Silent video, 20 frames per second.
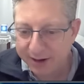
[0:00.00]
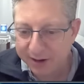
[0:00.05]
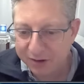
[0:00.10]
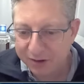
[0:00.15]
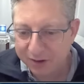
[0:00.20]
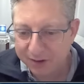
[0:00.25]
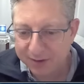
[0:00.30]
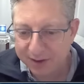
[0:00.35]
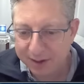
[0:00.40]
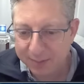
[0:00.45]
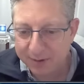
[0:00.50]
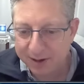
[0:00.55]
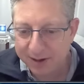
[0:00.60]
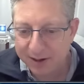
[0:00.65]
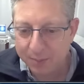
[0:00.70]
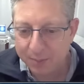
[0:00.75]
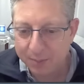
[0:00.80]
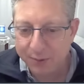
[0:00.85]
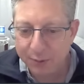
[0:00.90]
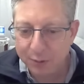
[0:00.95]
It just seems
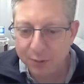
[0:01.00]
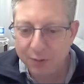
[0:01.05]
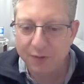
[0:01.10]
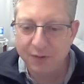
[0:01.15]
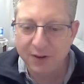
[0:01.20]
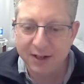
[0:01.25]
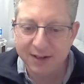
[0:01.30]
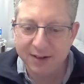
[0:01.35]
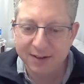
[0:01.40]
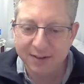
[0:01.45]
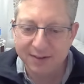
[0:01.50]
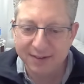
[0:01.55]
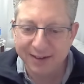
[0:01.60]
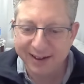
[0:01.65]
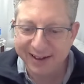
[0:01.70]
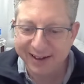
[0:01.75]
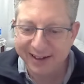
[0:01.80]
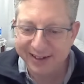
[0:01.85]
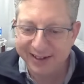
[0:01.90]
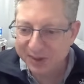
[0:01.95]
like a beautifully
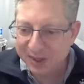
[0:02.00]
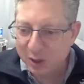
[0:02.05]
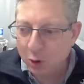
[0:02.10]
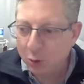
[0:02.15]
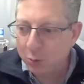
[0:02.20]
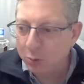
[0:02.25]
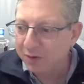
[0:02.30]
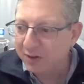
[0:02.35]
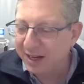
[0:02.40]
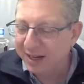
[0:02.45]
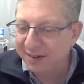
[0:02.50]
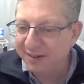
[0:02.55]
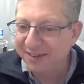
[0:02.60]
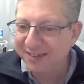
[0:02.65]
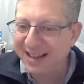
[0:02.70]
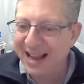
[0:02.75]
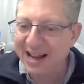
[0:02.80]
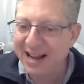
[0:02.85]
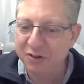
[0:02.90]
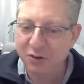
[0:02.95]
designed, almost like
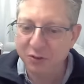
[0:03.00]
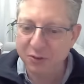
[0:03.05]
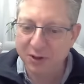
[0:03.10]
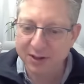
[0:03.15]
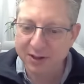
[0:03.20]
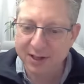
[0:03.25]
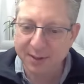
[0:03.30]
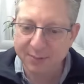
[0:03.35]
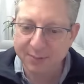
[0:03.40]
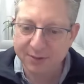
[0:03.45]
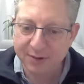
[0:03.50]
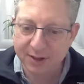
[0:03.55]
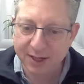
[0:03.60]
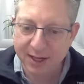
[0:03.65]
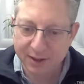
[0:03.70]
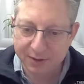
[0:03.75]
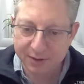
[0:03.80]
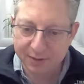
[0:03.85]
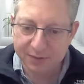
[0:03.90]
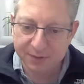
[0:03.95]
statue that comes to
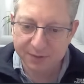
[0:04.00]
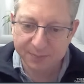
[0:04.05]
life.